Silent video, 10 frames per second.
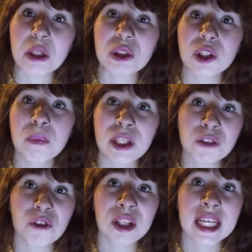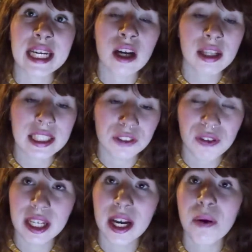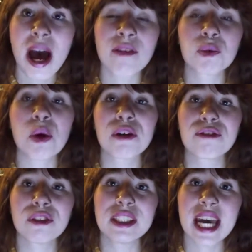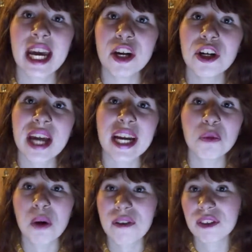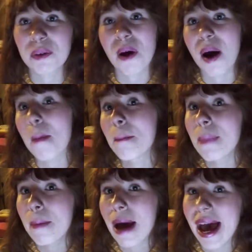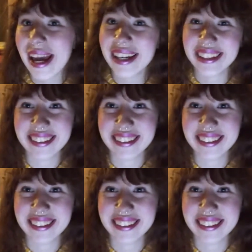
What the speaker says: you so much for clicking on this video. Have a wonderful day or night wherever you are. Bye-bye.